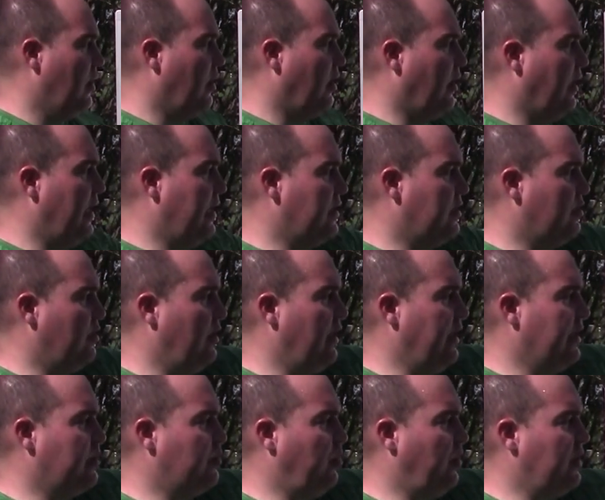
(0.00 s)
Alright, so
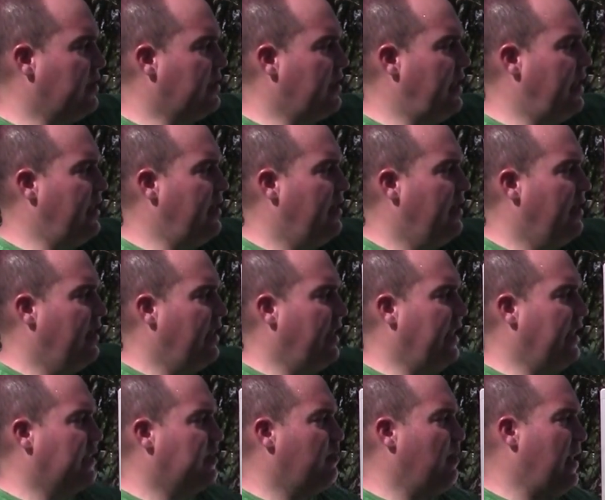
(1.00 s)
x plus 8,
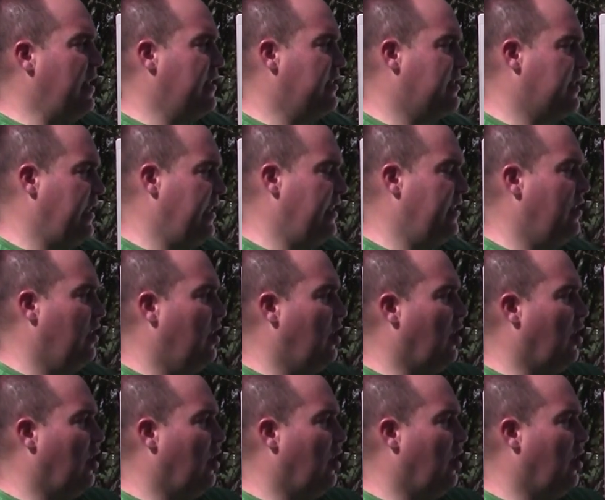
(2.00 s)
x minus 8.